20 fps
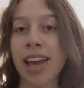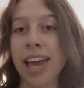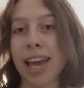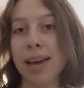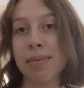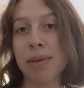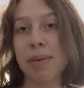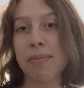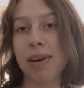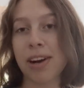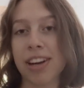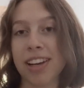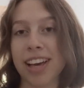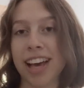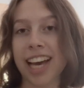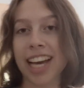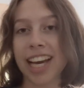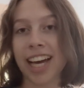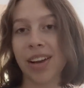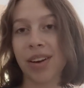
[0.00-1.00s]
and my book
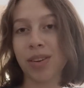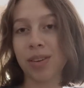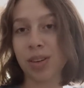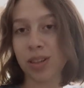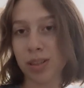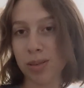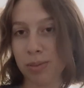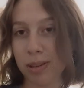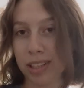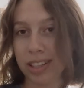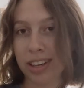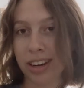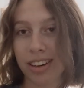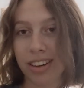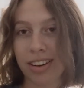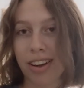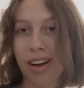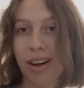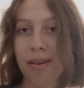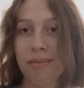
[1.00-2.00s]
at
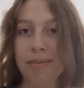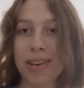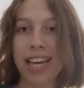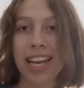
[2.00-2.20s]
GuideOutdoorsBook.com,